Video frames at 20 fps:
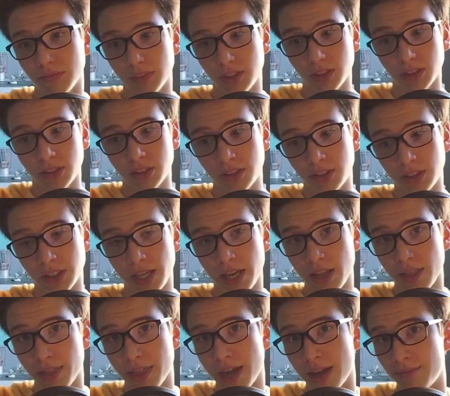Just
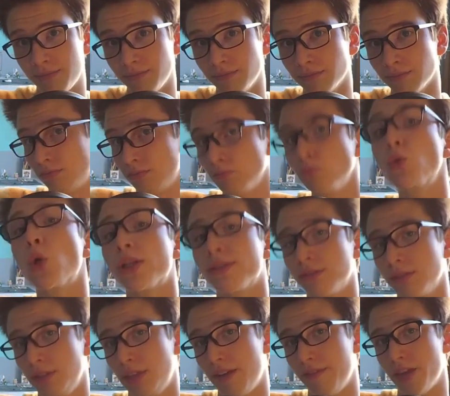saying that.
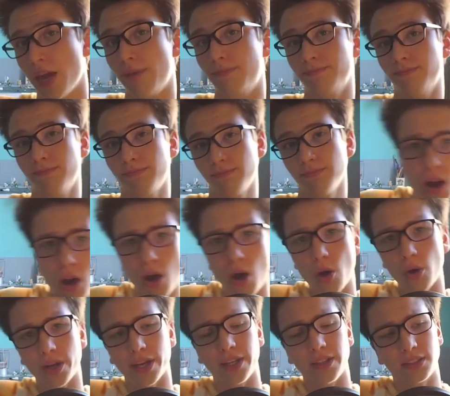Yeah.
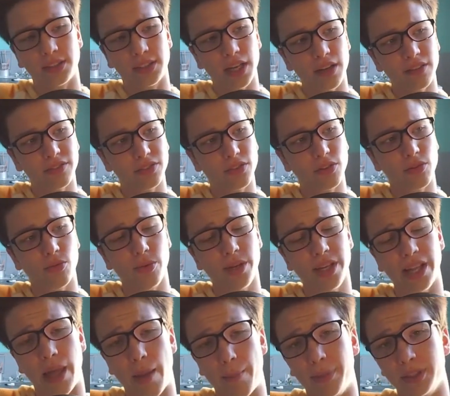Okay, it's time for the
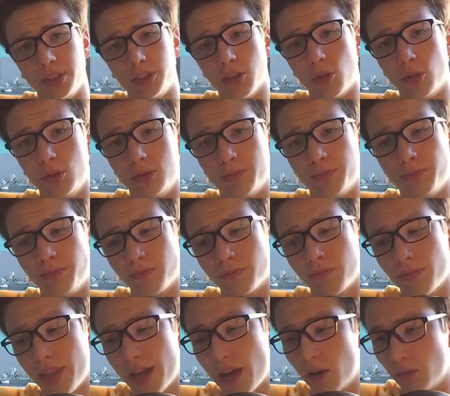real episode.
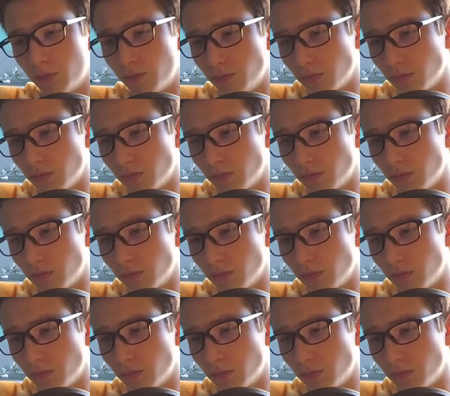Now,